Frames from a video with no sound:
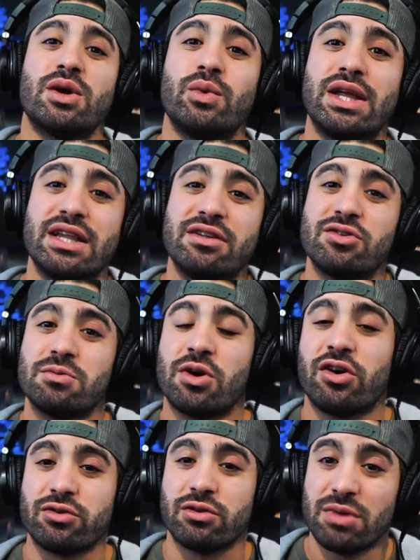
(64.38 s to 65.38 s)
weekly Zoom
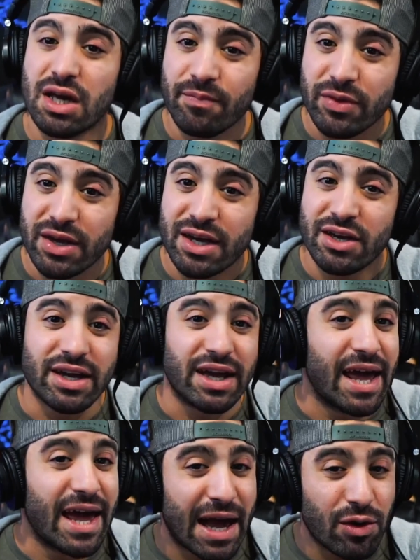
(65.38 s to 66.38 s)
calls with me. You can
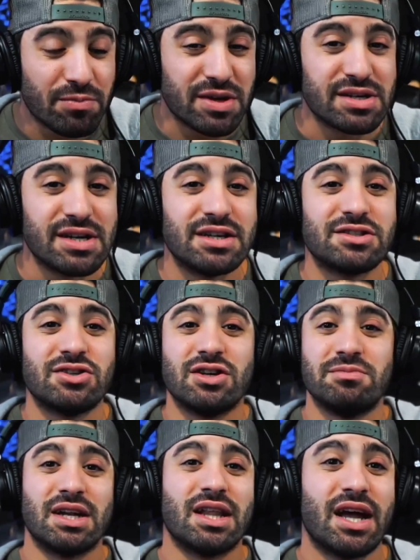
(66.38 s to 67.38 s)
hang out with me, so it'd
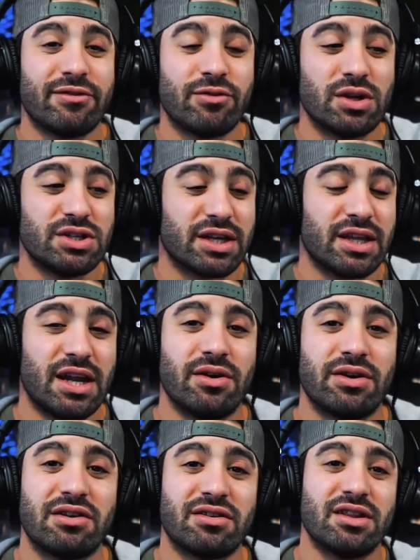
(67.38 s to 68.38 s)
mean a lot if you want to check that out.
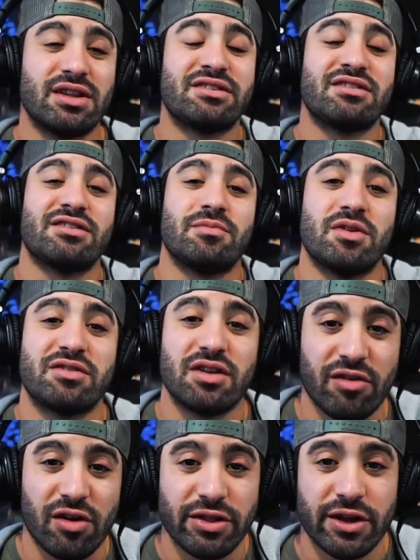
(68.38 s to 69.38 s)
Here's a list of some of the stuff on